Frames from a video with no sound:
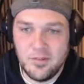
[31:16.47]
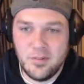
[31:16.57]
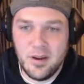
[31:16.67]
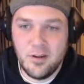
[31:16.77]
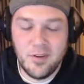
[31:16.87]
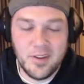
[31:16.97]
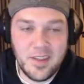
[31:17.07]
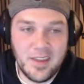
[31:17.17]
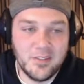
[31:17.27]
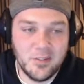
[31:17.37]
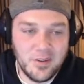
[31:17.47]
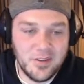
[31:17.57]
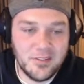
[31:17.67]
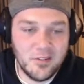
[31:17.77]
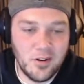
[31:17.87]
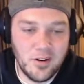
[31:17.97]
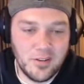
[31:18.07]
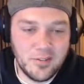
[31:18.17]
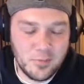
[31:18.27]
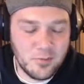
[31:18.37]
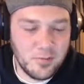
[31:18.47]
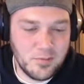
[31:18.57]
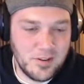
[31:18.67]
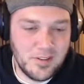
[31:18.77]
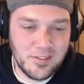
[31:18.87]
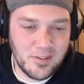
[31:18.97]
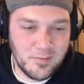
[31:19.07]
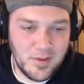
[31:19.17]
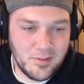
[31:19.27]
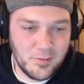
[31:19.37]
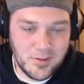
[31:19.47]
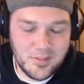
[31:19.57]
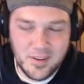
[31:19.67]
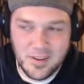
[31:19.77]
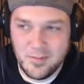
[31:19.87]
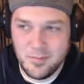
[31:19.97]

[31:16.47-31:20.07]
already canceled it, so our subscription ends on May 22nd.